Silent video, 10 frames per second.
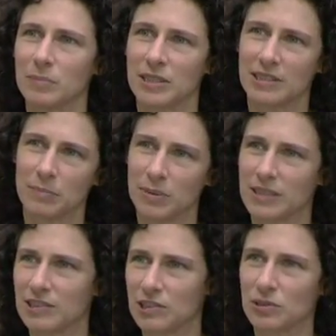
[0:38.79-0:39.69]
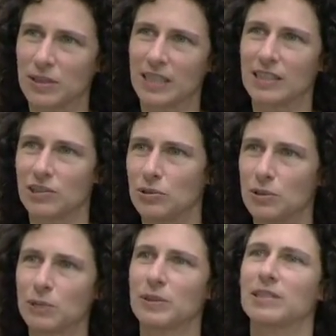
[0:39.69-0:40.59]
but some places are getting
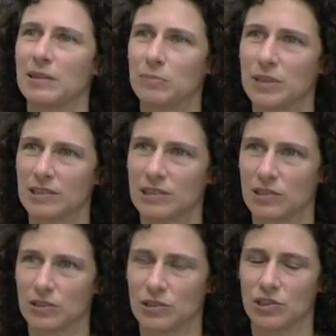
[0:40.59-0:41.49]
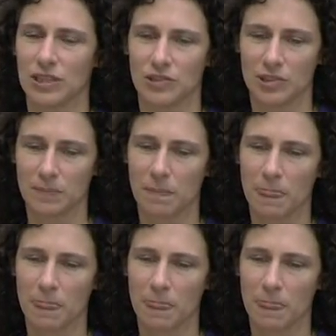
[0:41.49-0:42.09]
cooler and some places aren't changing.